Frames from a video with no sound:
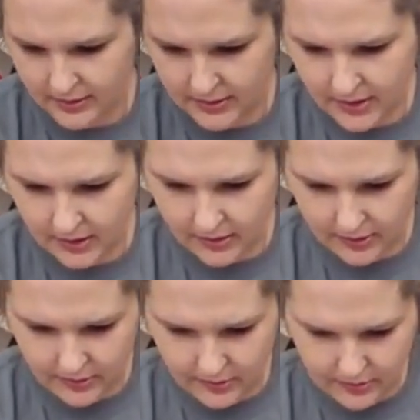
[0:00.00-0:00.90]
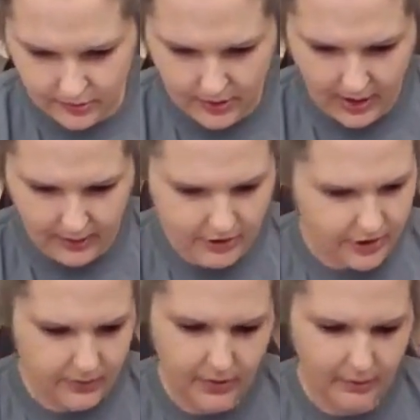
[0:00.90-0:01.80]
So I
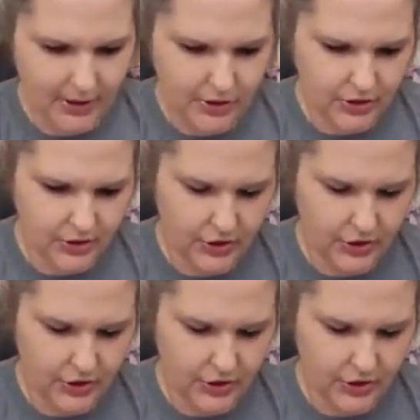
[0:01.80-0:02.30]
just want to make sure